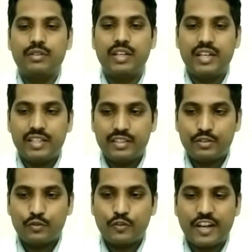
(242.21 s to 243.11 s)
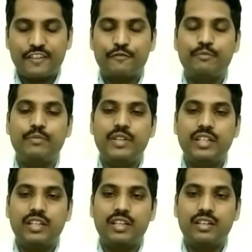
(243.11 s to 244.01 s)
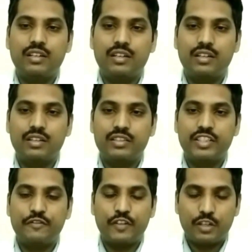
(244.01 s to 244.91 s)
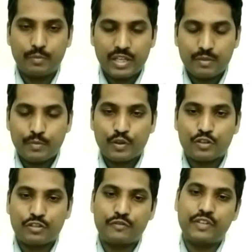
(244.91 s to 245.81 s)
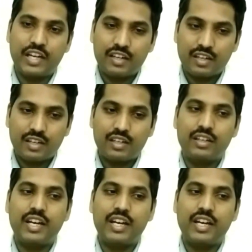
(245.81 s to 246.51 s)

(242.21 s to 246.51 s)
ladies who have been in uh, severe pain because of dent, uh,